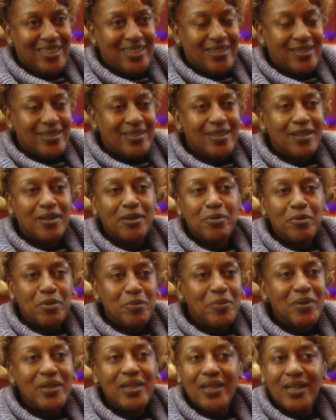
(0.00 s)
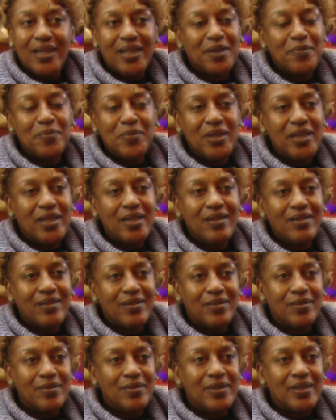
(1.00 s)
So it would be like me, you
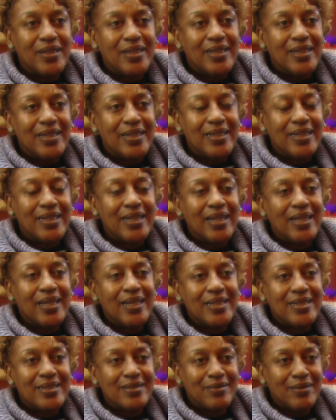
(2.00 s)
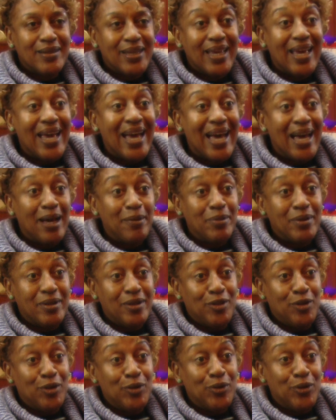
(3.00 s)
know, getting into a cab in
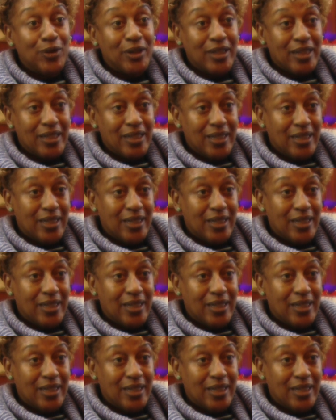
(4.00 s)
New York